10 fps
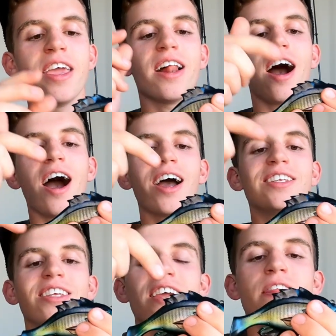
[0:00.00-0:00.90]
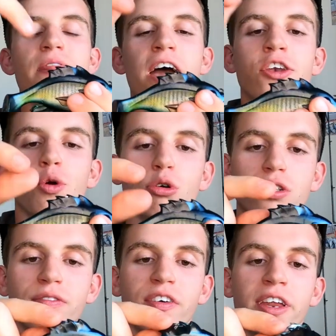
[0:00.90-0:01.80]
It hides in that
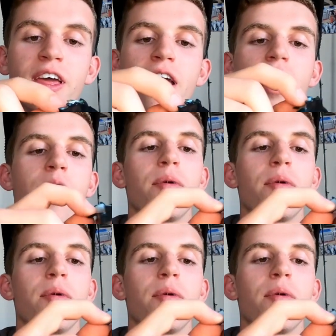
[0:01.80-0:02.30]
dorsal fin